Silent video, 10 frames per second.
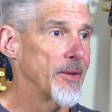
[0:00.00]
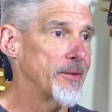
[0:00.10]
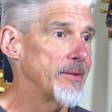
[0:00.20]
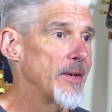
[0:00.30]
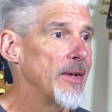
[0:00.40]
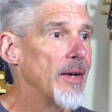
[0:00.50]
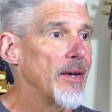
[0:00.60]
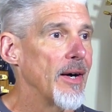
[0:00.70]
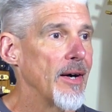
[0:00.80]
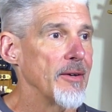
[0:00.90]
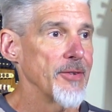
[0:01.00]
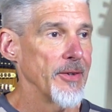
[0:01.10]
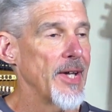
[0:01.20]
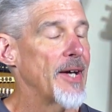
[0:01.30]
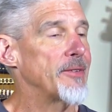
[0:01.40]
books. Uh,
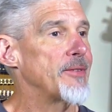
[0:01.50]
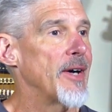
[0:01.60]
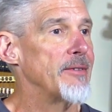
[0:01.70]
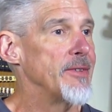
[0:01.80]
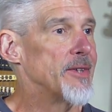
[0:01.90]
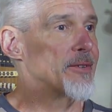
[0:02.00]
for the last five